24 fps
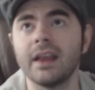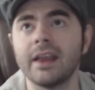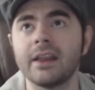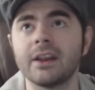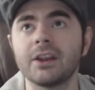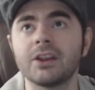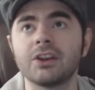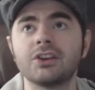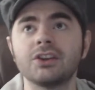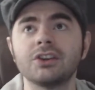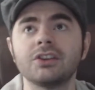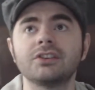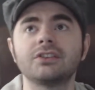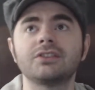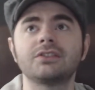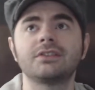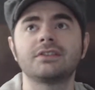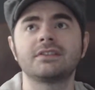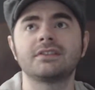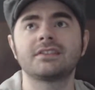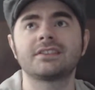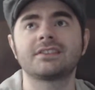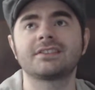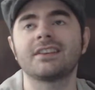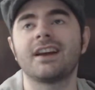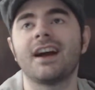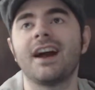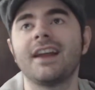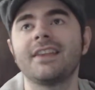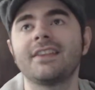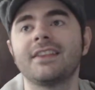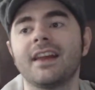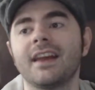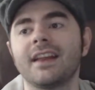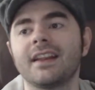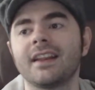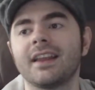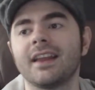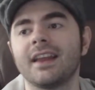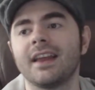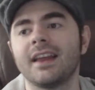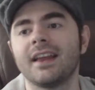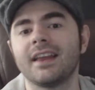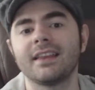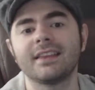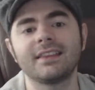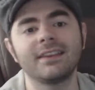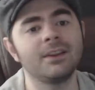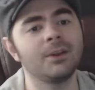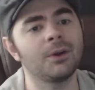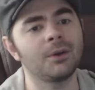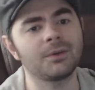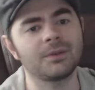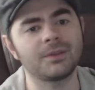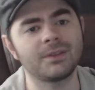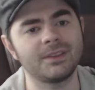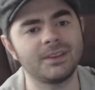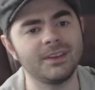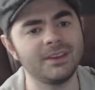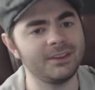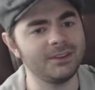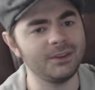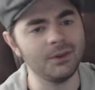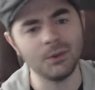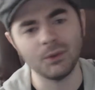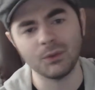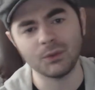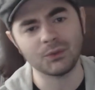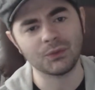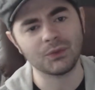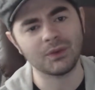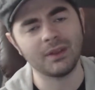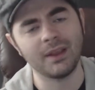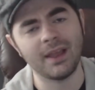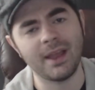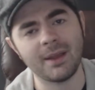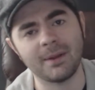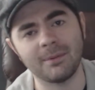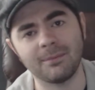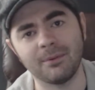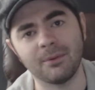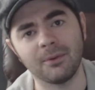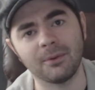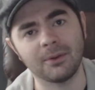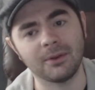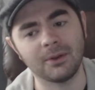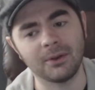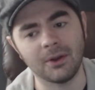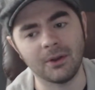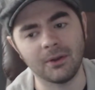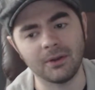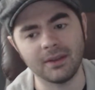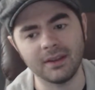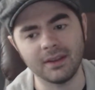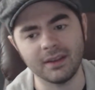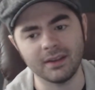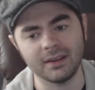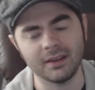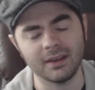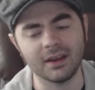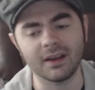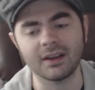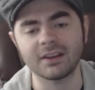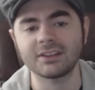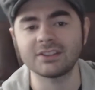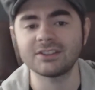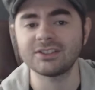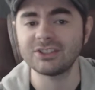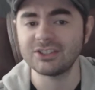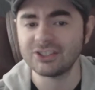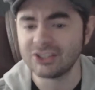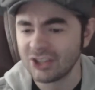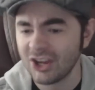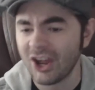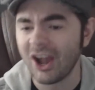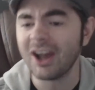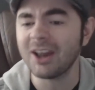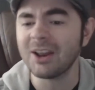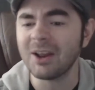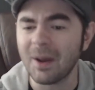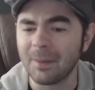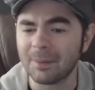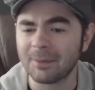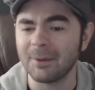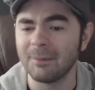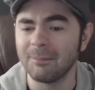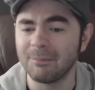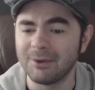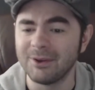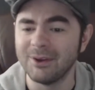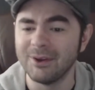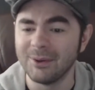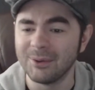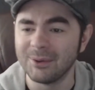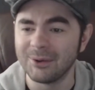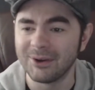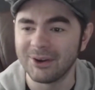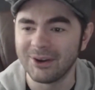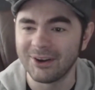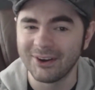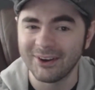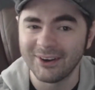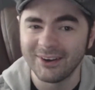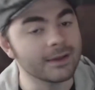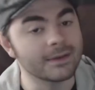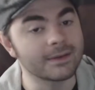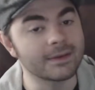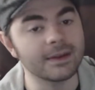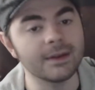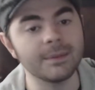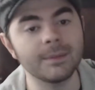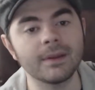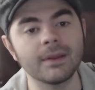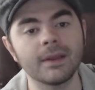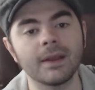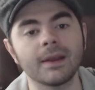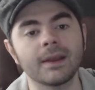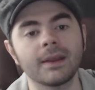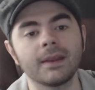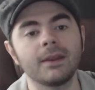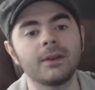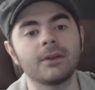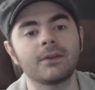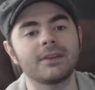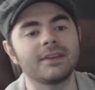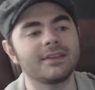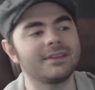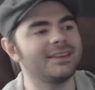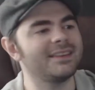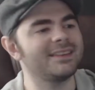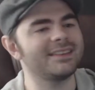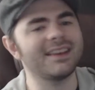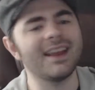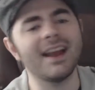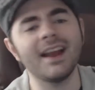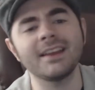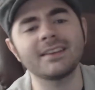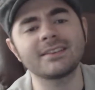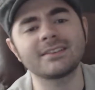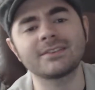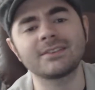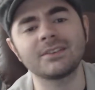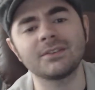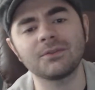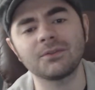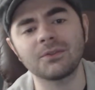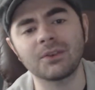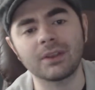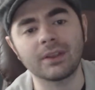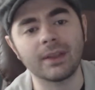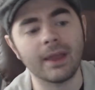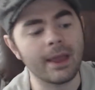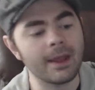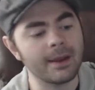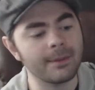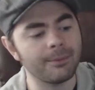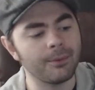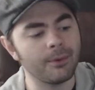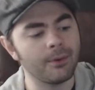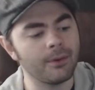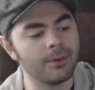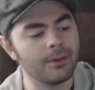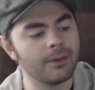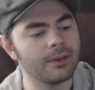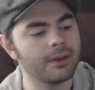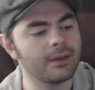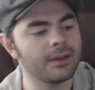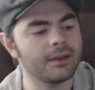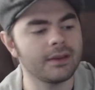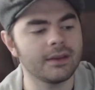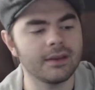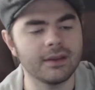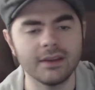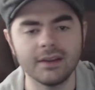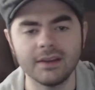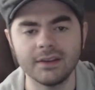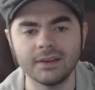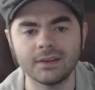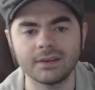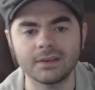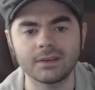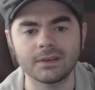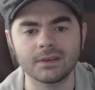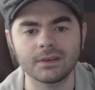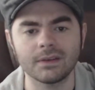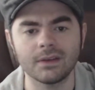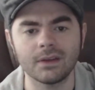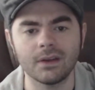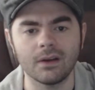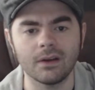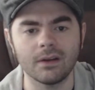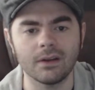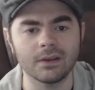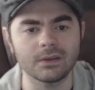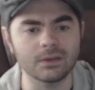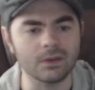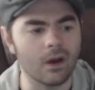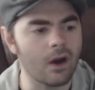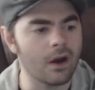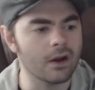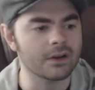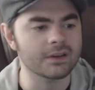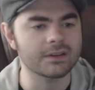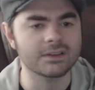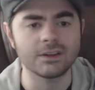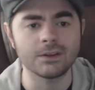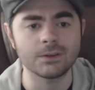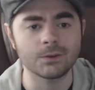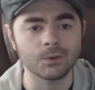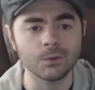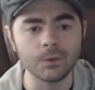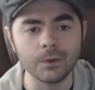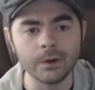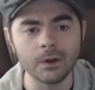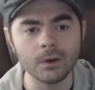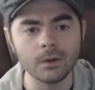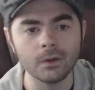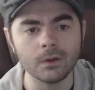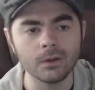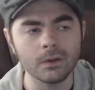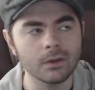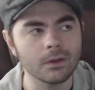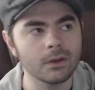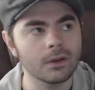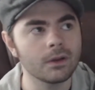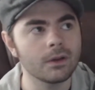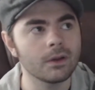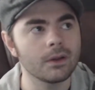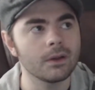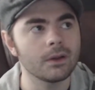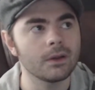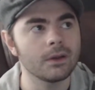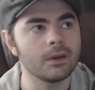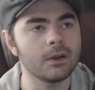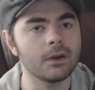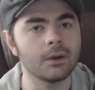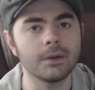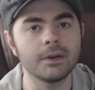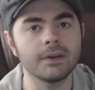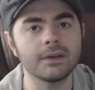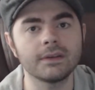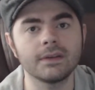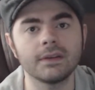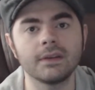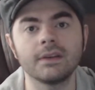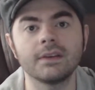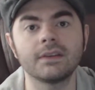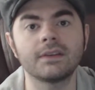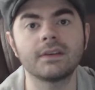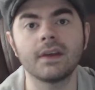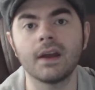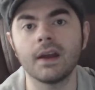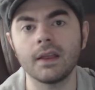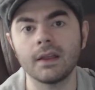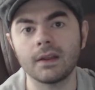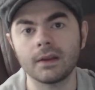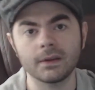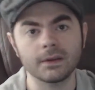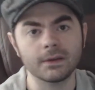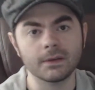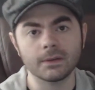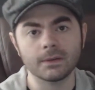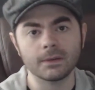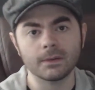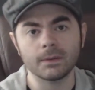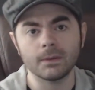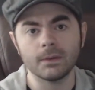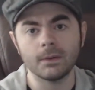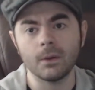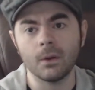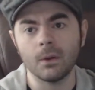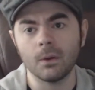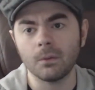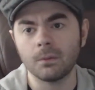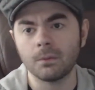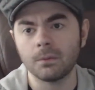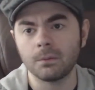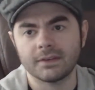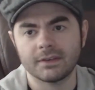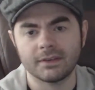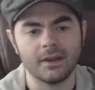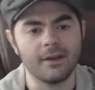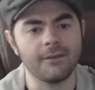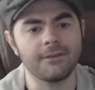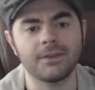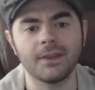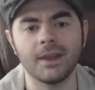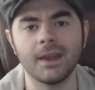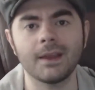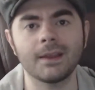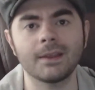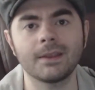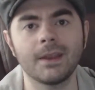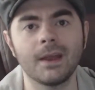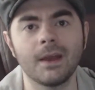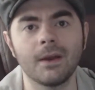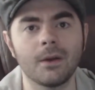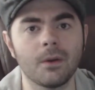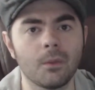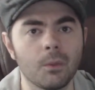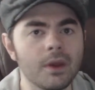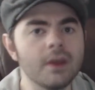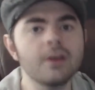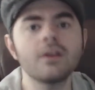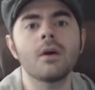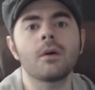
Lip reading: and a good sign that, you know, this dude is relatable, you know? Shut up, computer. It's going to be like, you know, this guy's relatable. He's honest. He's real. You know, he's telling us, you know, stuff that we